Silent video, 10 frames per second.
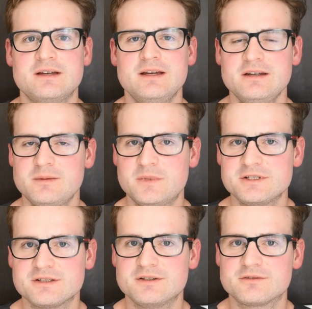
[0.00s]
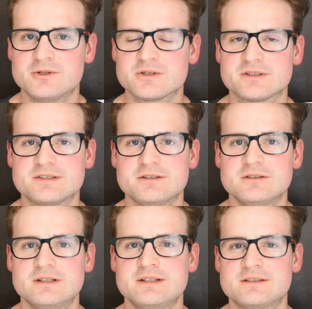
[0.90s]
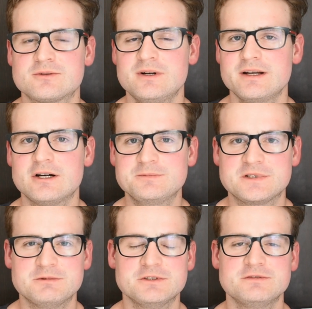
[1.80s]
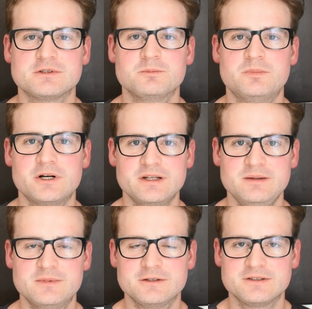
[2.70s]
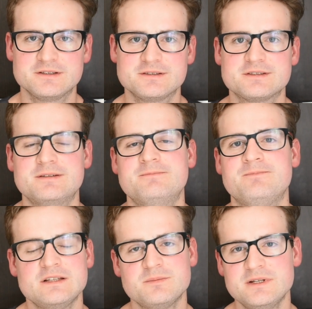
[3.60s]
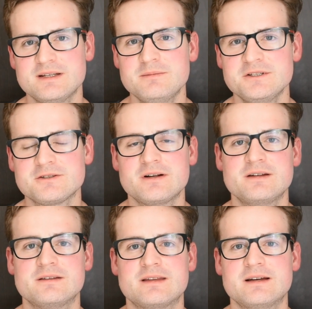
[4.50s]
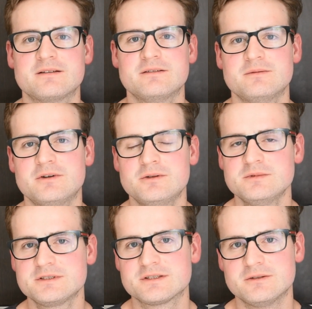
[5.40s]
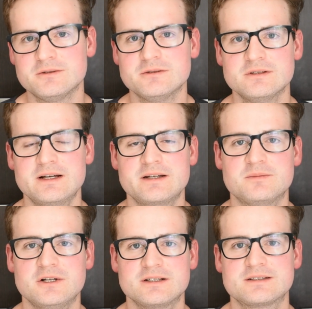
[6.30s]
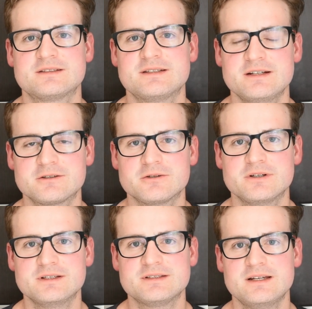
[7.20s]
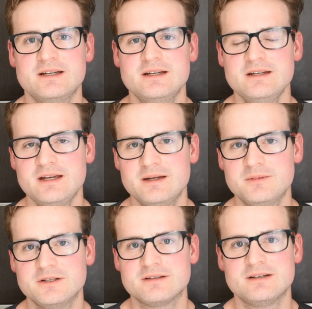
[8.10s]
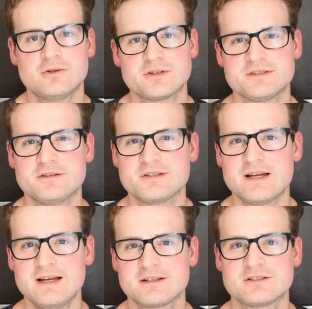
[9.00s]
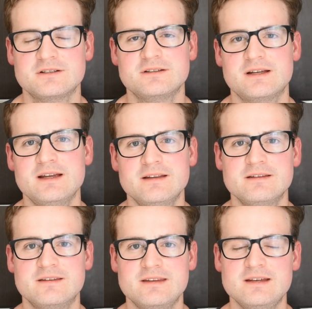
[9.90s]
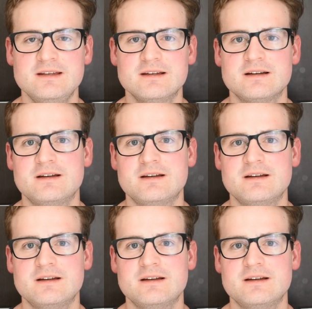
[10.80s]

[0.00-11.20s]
inhibition of cortisol is quite optimal for bodybuilders. It's been demonstrated that almost all anabolic steroids inhibit cortisol's action in the